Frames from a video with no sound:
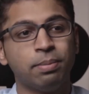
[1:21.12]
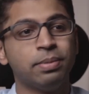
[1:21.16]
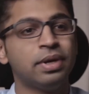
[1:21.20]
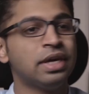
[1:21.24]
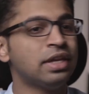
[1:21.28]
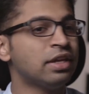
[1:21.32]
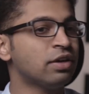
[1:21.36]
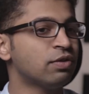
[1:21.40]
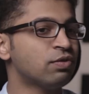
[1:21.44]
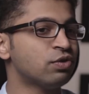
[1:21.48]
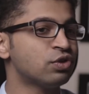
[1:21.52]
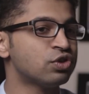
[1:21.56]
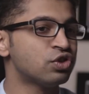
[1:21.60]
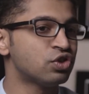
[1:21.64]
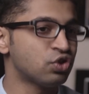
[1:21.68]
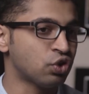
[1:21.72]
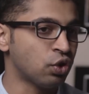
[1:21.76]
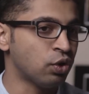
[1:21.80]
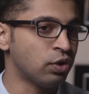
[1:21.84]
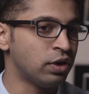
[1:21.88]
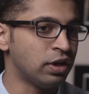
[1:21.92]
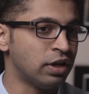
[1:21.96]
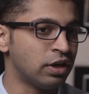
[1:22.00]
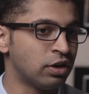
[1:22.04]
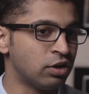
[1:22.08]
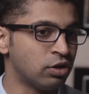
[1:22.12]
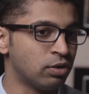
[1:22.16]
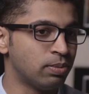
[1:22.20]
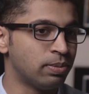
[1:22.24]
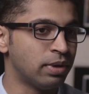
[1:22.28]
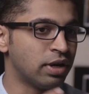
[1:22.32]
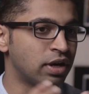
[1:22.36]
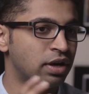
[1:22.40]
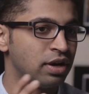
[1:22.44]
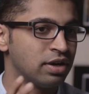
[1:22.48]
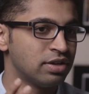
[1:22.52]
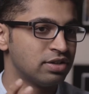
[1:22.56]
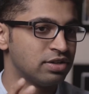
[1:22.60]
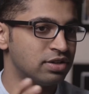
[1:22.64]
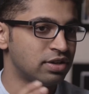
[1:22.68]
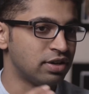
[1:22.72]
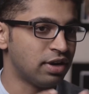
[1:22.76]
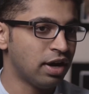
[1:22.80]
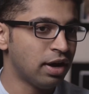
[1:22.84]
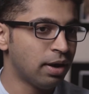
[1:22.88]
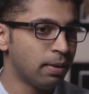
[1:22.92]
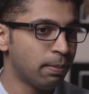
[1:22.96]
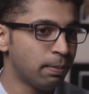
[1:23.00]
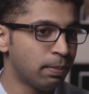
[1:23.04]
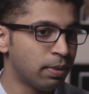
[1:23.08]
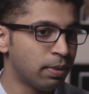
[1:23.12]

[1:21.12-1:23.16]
a meaningful story could be conjured up